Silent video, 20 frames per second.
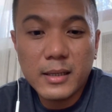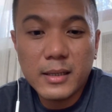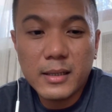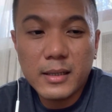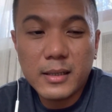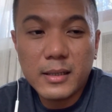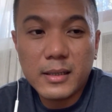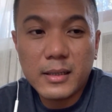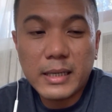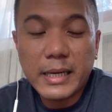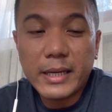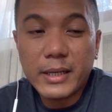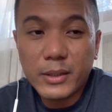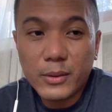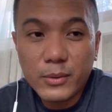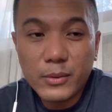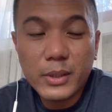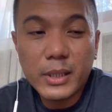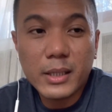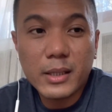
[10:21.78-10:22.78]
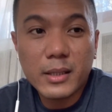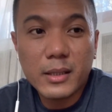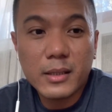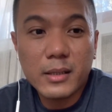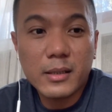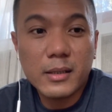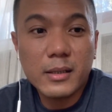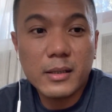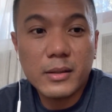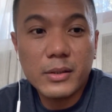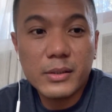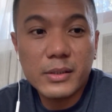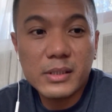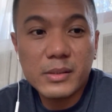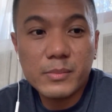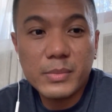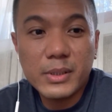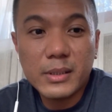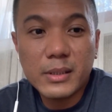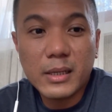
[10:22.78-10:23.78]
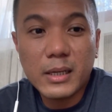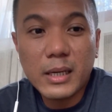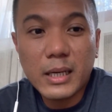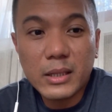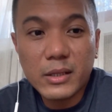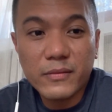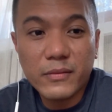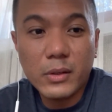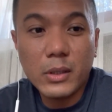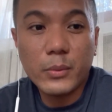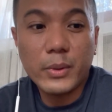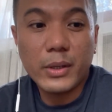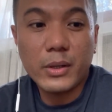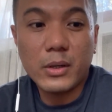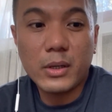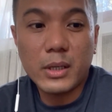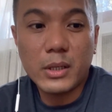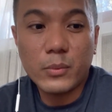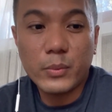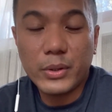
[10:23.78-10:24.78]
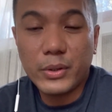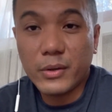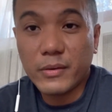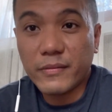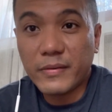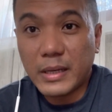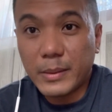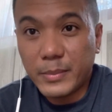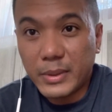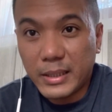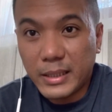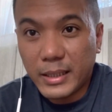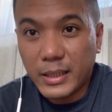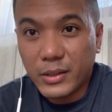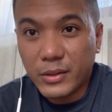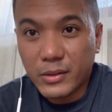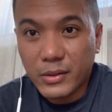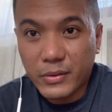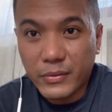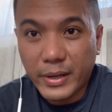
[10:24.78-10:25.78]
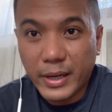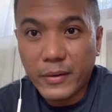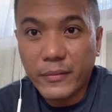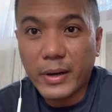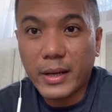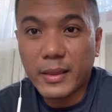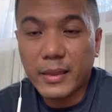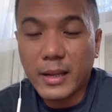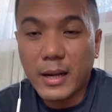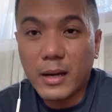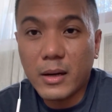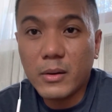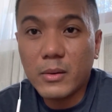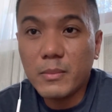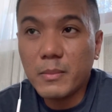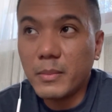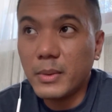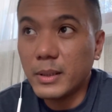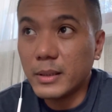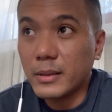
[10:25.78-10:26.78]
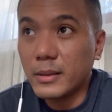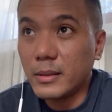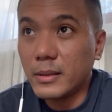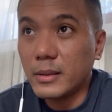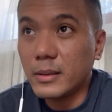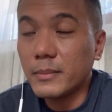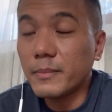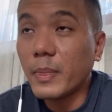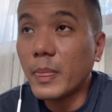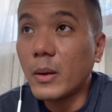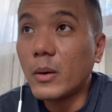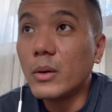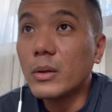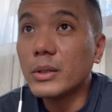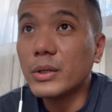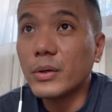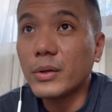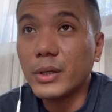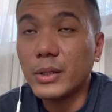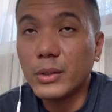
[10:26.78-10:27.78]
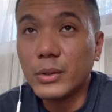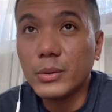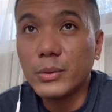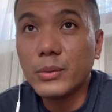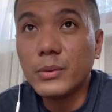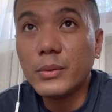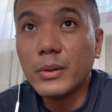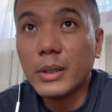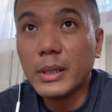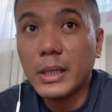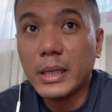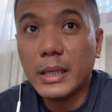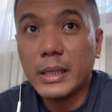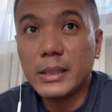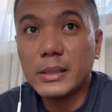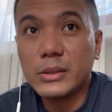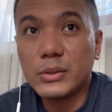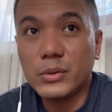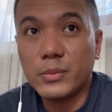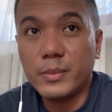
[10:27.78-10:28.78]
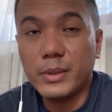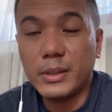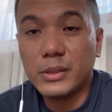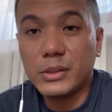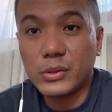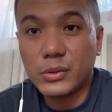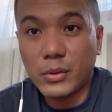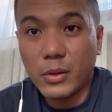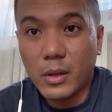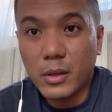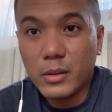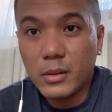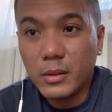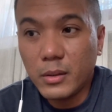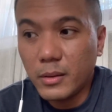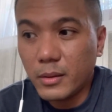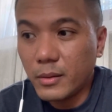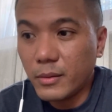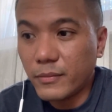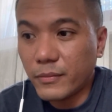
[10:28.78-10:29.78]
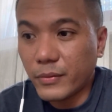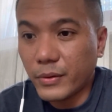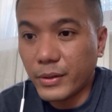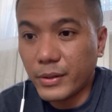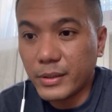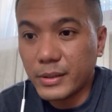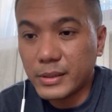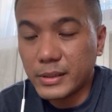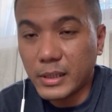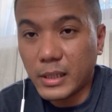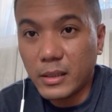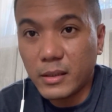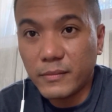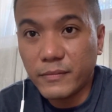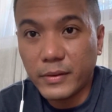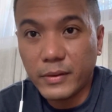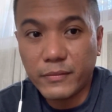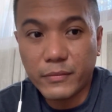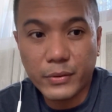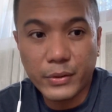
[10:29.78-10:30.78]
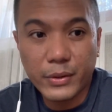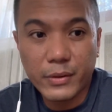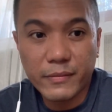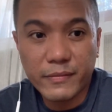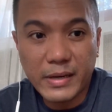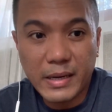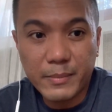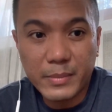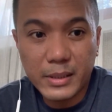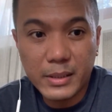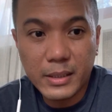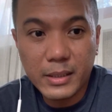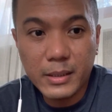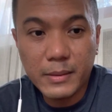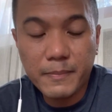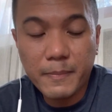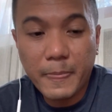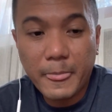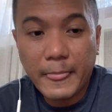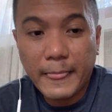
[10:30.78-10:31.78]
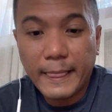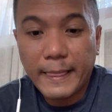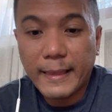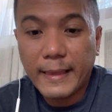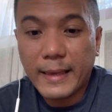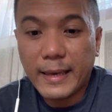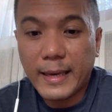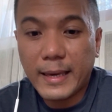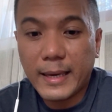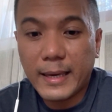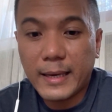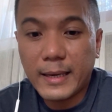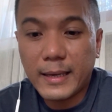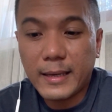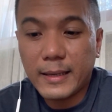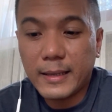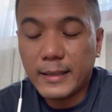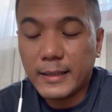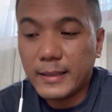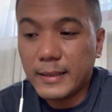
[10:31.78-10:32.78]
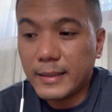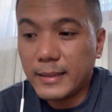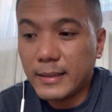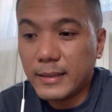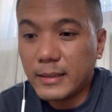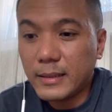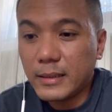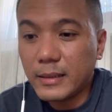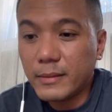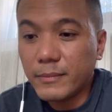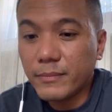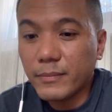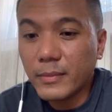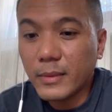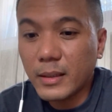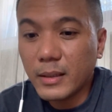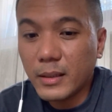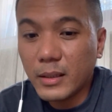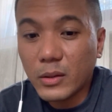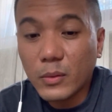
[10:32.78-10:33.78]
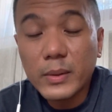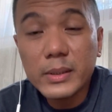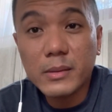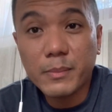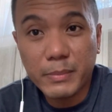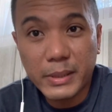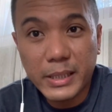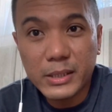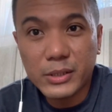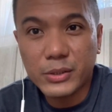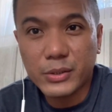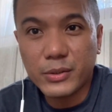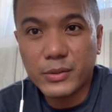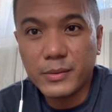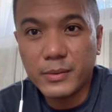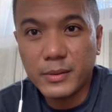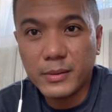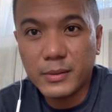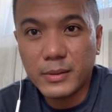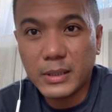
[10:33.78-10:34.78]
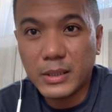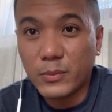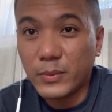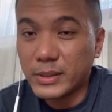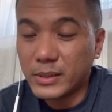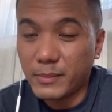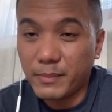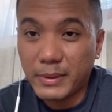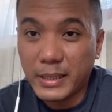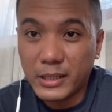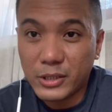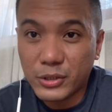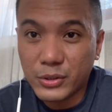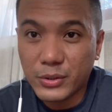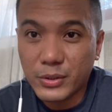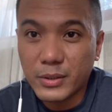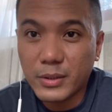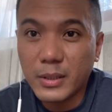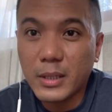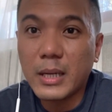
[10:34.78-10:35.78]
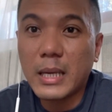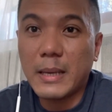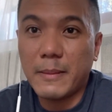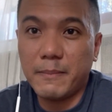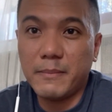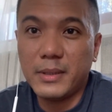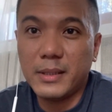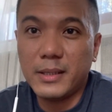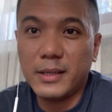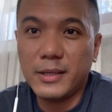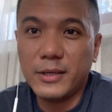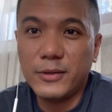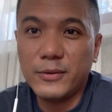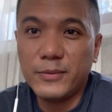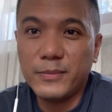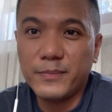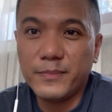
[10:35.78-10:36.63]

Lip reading: I know that there's been a lot of going on with your family in Ukraine right now, but all you can do is to be strong for yourself and for your family. And it was a pleasure. It was a pleasure meeting you.